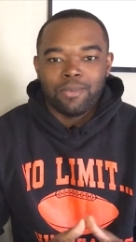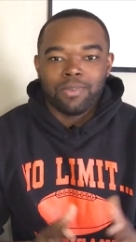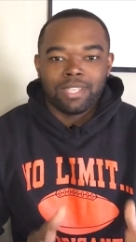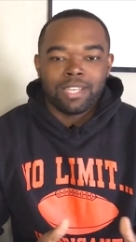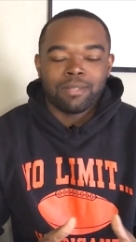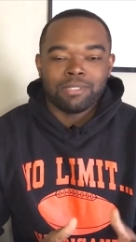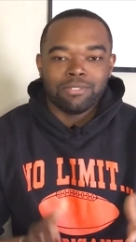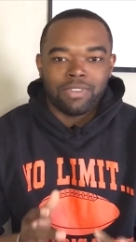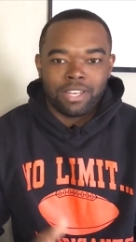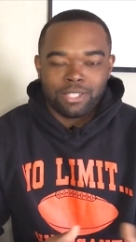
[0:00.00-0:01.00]
it comes to
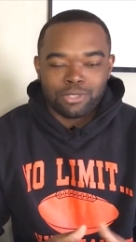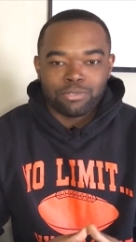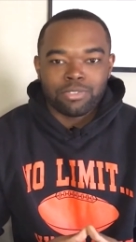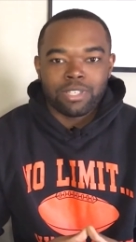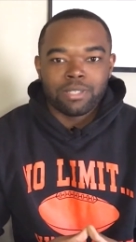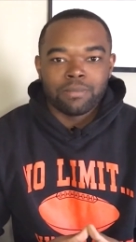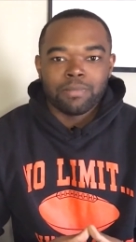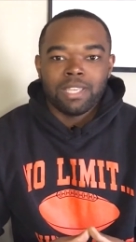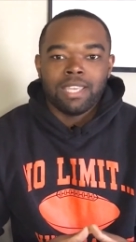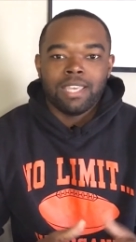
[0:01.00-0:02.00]
financial freedom
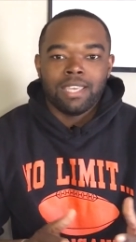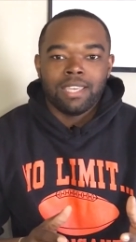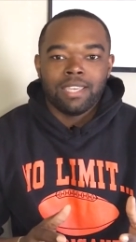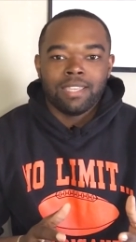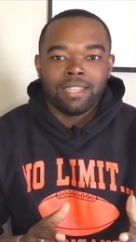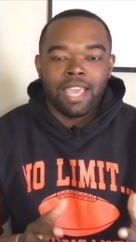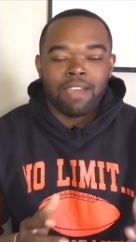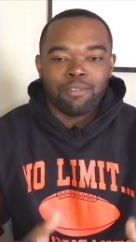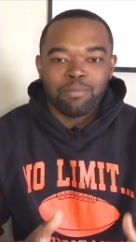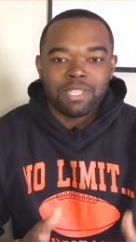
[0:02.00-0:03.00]
and
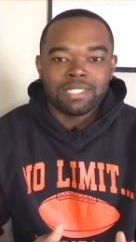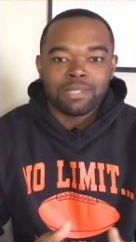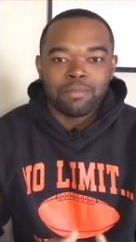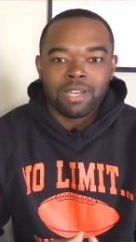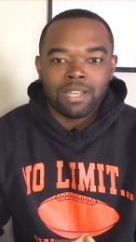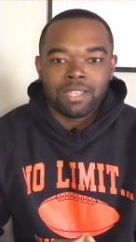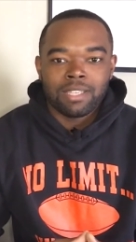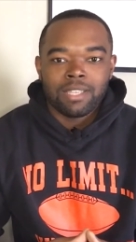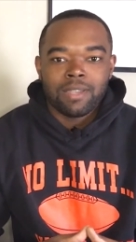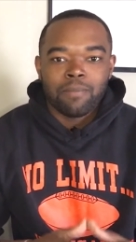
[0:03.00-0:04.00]
having peace of mind.
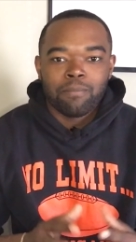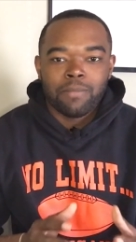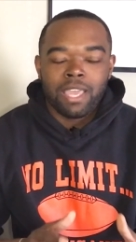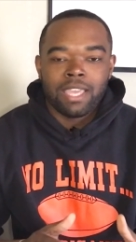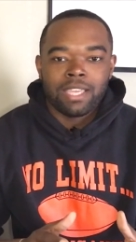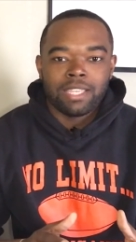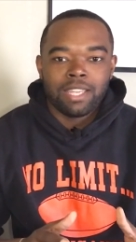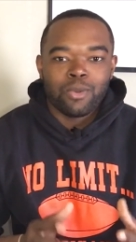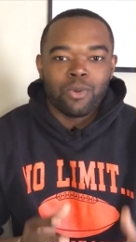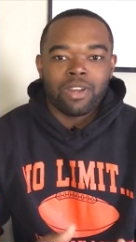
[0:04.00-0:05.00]
And
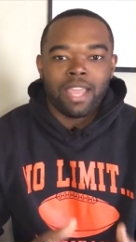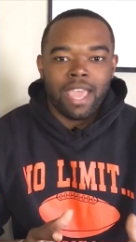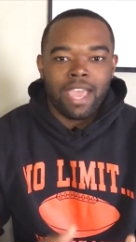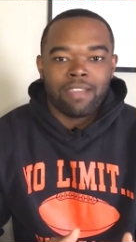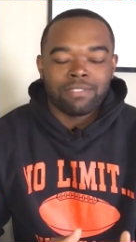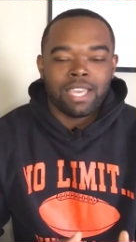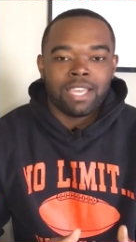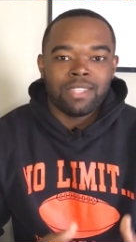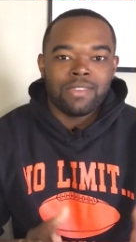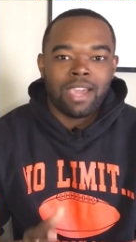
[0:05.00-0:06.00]
in order to have that,
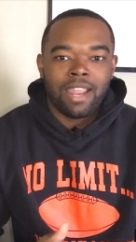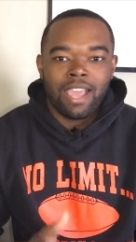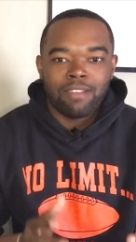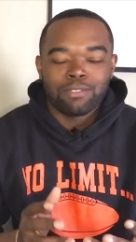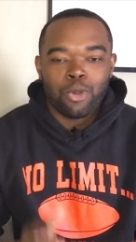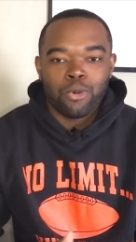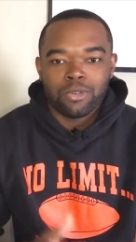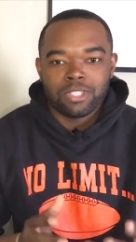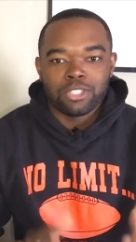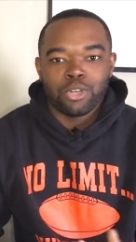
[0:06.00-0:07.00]
you got to have total
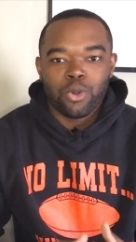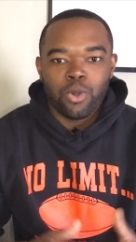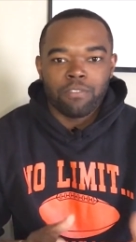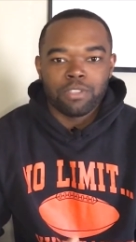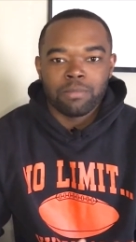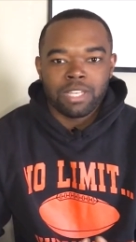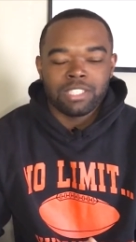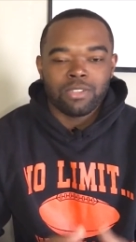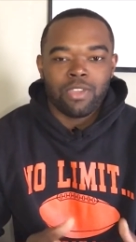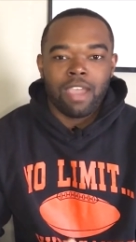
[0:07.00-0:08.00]
control of your money.
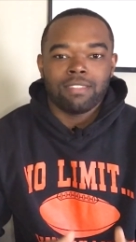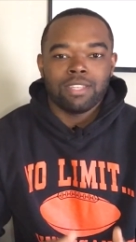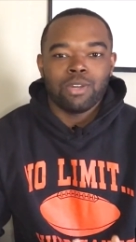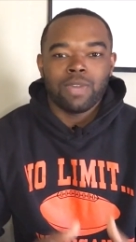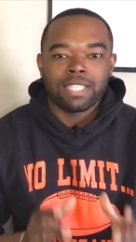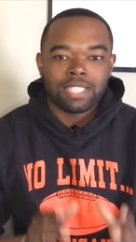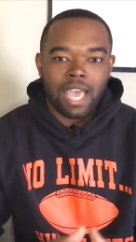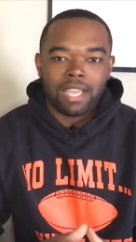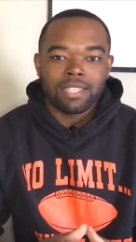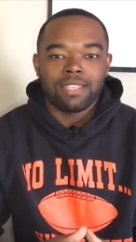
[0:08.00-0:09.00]
So you have to know
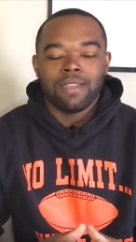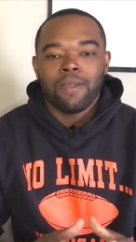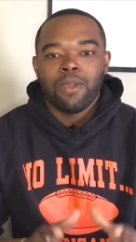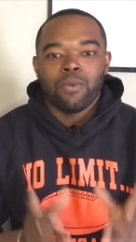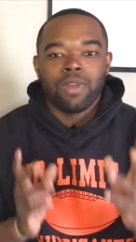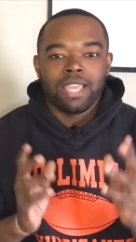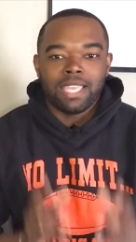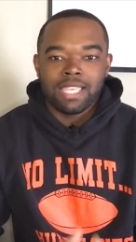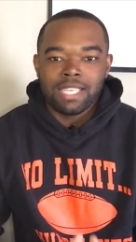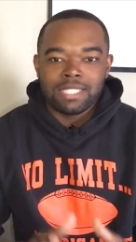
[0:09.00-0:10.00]
exactly where
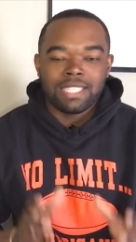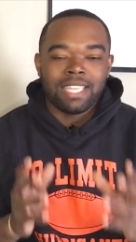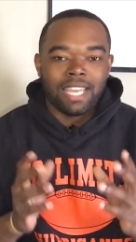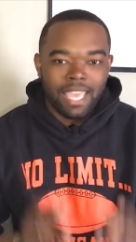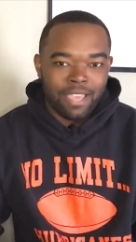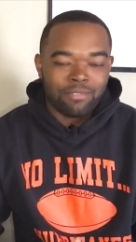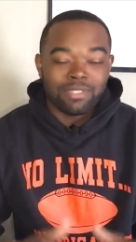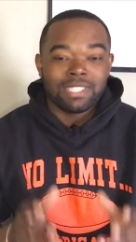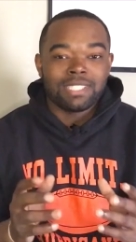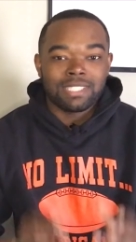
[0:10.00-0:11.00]
each and
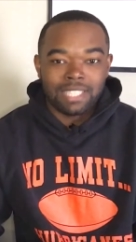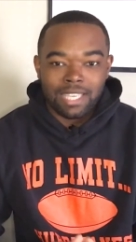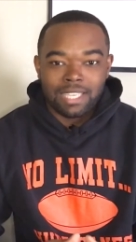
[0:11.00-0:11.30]
every cent